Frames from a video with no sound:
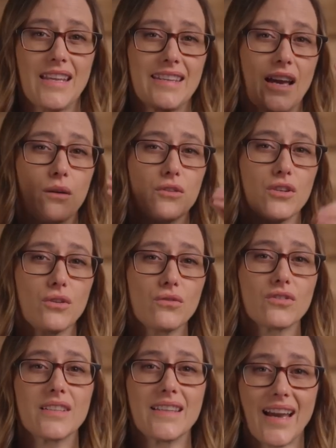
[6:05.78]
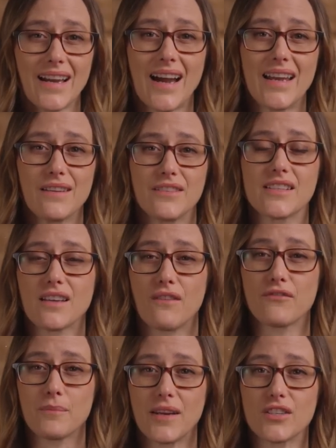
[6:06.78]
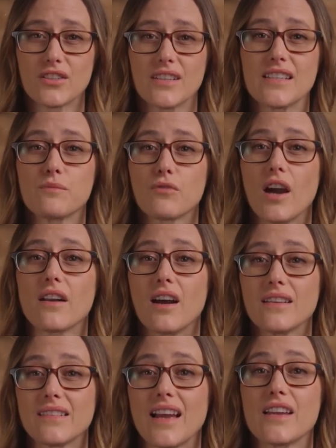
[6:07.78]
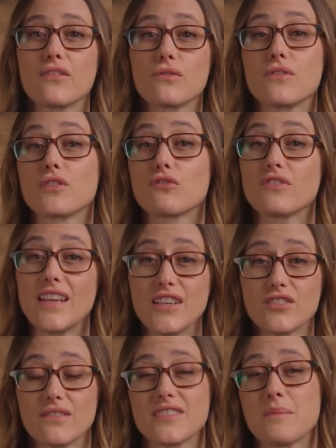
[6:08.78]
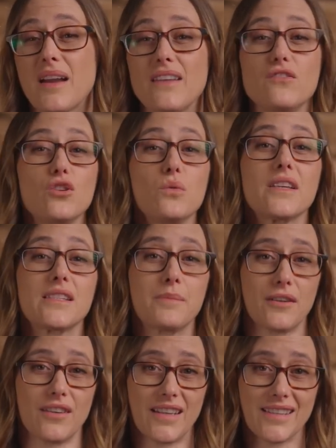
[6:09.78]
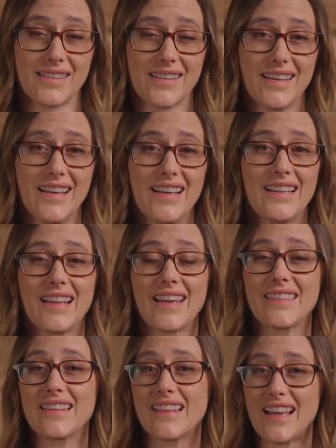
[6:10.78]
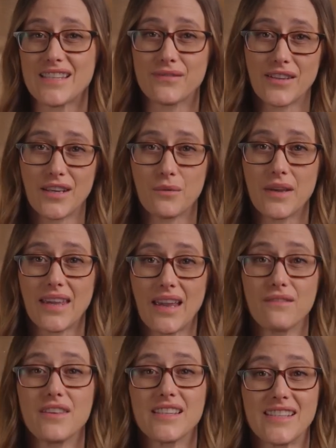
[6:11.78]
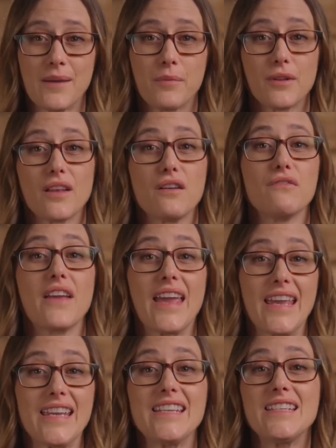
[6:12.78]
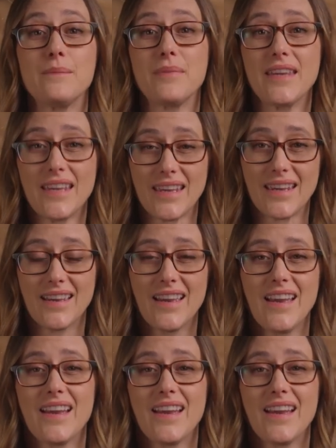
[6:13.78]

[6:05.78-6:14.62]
Now, usually that kind of disconfirmation is brought online through the creation of some kind of new experience. Like in the last video, we gave the example of AEDP,